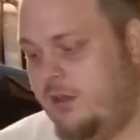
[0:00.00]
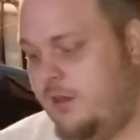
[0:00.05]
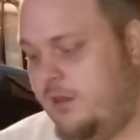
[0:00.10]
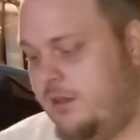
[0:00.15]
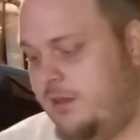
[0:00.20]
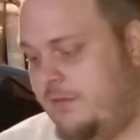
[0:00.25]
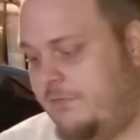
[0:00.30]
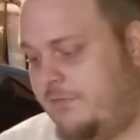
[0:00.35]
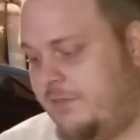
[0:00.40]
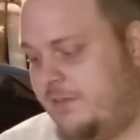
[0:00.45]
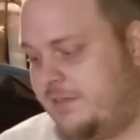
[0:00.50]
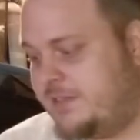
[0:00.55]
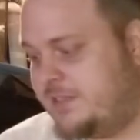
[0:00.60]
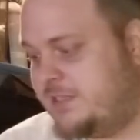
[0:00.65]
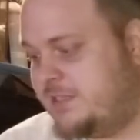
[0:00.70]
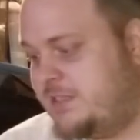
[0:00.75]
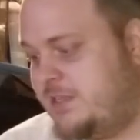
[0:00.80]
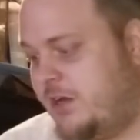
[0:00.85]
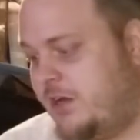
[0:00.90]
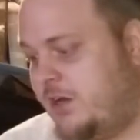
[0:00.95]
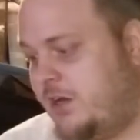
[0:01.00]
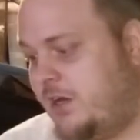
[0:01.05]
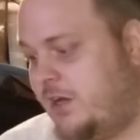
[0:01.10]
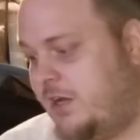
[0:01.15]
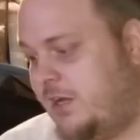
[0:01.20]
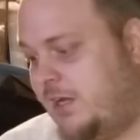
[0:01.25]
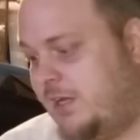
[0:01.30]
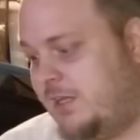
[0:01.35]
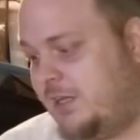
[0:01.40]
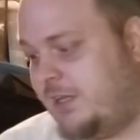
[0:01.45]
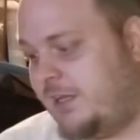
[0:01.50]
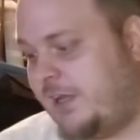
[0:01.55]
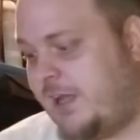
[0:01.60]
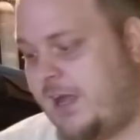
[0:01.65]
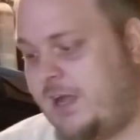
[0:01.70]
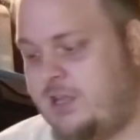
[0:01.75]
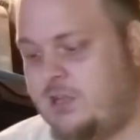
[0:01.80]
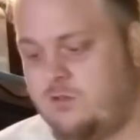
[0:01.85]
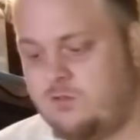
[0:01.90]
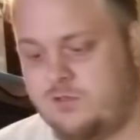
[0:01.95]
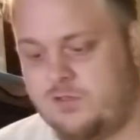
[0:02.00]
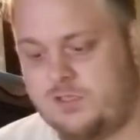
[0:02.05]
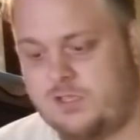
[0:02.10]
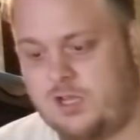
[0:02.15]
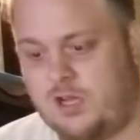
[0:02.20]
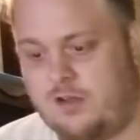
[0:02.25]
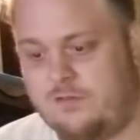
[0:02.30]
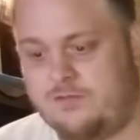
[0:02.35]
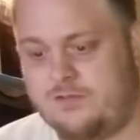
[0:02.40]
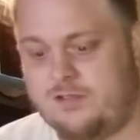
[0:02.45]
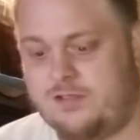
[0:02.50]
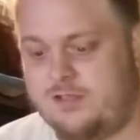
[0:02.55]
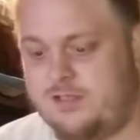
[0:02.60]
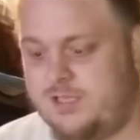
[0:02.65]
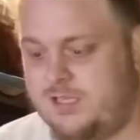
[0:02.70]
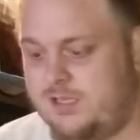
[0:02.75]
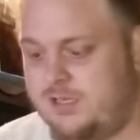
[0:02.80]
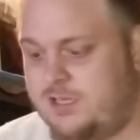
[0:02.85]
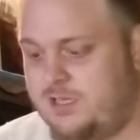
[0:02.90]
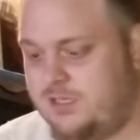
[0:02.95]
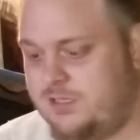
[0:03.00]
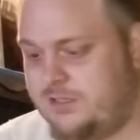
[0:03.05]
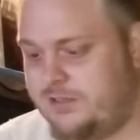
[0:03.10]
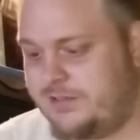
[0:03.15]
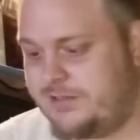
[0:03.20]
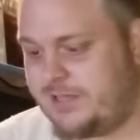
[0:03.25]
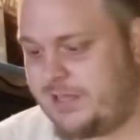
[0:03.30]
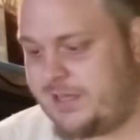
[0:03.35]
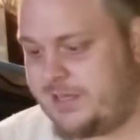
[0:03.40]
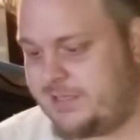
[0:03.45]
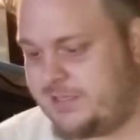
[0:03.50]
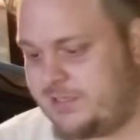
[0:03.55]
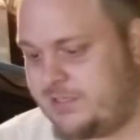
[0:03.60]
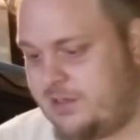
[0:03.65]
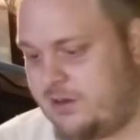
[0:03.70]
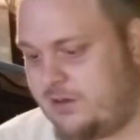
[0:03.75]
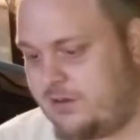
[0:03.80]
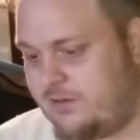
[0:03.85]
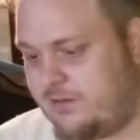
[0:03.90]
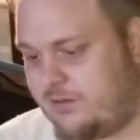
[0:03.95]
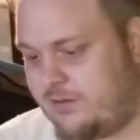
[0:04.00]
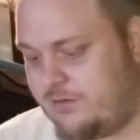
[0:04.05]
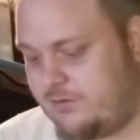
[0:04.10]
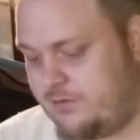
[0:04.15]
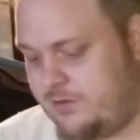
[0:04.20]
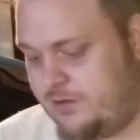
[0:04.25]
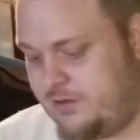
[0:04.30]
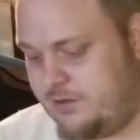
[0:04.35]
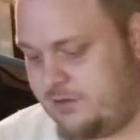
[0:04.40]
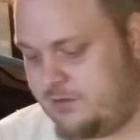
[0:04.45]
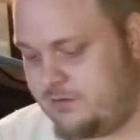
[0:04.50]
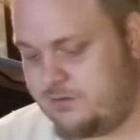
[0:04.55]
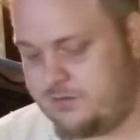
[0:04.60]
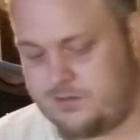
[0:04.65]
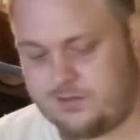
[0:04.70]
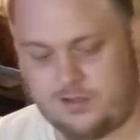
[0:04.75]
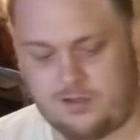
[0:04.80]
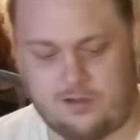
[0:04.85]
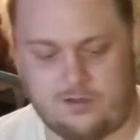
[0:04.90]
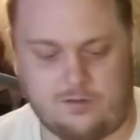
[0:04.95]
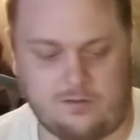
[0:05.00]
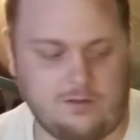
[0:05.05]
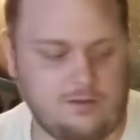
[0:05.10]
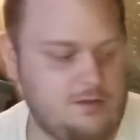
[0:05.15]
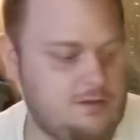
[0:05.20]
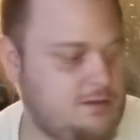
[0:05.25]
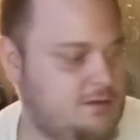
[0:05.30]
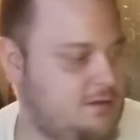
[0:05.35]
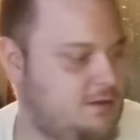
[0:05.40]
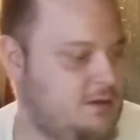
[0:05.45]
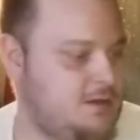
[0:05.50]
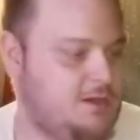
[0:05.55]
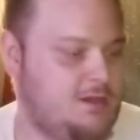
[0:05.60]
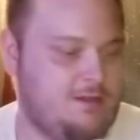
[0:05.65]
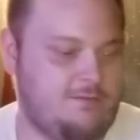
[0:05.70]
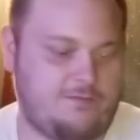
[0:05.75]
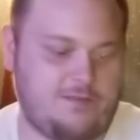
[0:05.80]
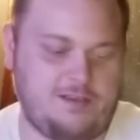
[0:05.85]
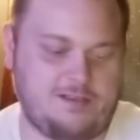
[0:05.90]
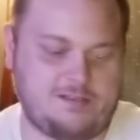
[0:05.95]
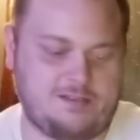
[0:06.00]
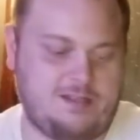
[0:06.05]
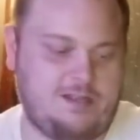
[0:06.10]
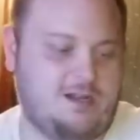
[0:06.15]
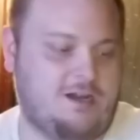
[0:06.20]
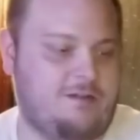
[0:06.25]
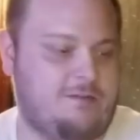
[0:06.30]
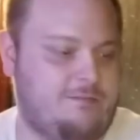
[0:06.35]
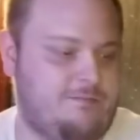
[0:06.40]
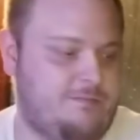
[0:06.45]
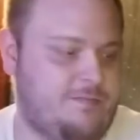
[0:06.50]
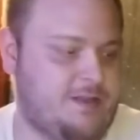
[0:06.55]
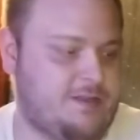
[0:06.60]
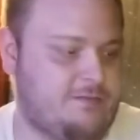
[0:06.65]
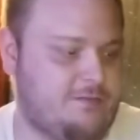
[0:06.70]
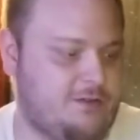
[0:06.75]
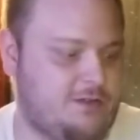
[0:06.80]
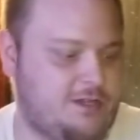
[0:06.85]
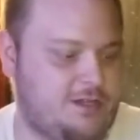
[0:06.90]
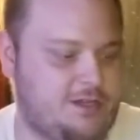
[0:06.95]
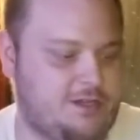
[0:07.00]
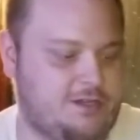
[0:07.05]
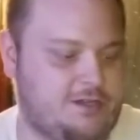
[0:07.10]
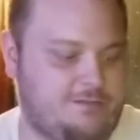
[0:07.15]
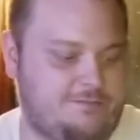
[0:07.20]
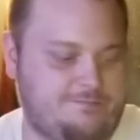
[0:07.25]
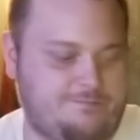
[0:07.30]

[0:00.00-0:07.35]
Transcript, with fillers: if this is dirt and not like actual scuffs, because it just looks like it's dirt though. So if these clean up, that's really good.